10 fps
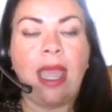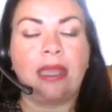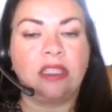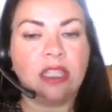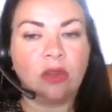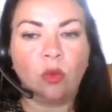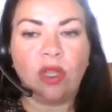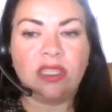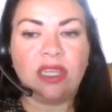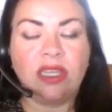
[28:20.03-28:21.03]
and don't
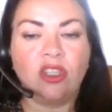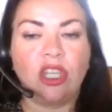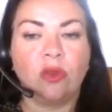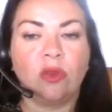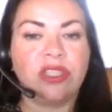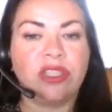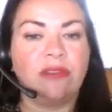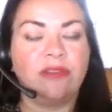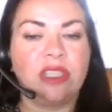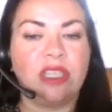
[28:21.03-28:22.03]
waste energy on the
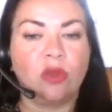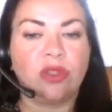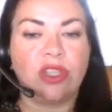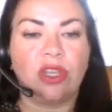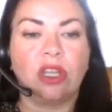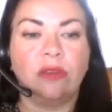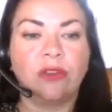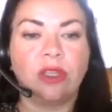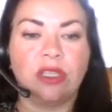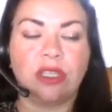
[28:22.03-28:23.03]
stuff that's in your circle of
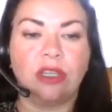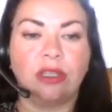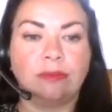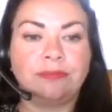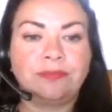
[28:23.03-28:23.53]
concern.